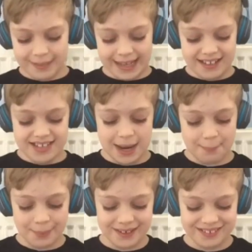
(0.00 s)
We're getting
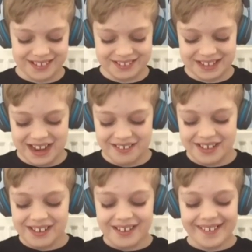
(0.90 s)
10 per click now.
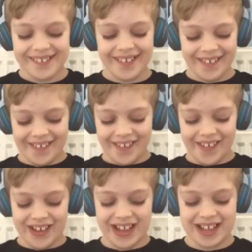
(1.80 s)

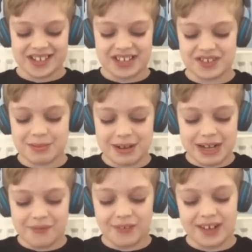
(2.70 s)
Oh, that's actually
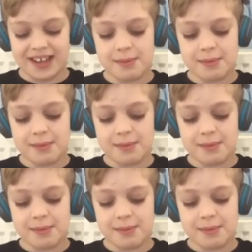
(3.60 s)
really funny.